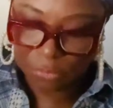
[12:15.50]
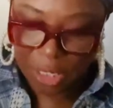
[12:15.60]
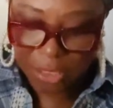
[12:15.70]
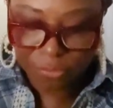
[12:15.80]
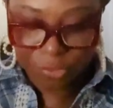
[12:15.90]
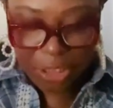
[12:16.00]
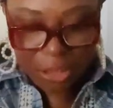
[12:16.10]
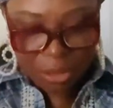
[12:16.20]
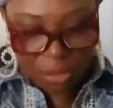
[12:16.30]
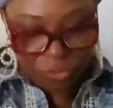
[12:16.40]
I don't think
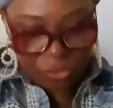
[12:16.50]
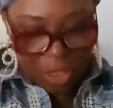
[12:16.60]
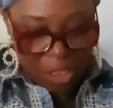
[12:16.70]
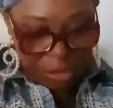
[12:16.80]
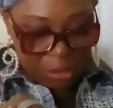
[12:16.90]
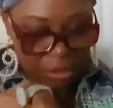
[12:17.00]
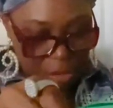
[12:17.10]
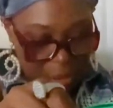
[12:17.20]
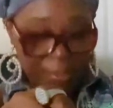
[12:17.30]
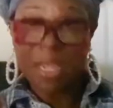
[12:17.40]
it's a dress.
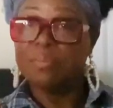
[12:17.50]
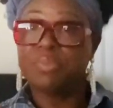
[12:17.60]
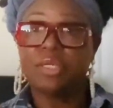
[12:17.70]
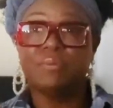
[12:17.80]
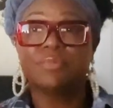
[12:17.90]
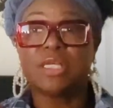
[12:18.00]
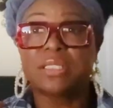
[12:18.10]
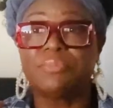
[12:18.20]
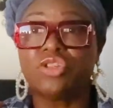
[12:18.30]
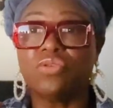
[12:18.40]
It might be, because
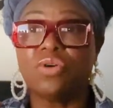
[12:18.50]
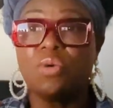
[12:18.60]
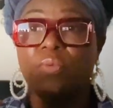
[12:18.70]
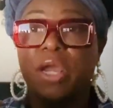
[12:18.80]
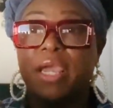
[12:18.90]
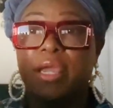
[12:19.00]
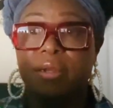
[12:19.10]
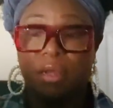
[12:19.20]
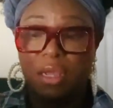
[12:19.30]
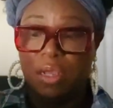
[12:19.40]
I'm sure going to wear it
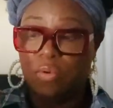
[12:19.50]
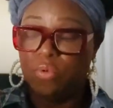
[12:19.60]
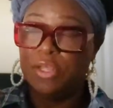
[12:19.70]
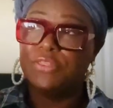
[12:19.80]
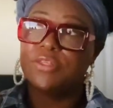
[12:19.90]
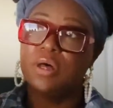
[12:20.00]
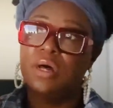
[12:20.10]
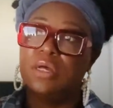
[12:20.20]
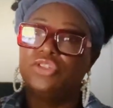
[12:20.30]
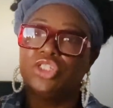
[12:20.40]
with
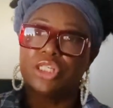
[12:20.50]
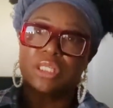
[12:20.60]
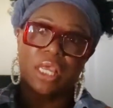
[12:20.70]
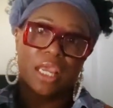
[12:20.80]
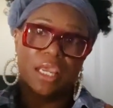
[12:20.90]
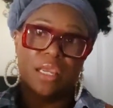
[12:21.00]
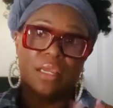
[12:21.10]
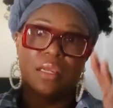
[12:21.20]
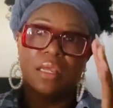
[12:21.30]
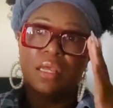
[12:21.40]
uh, just a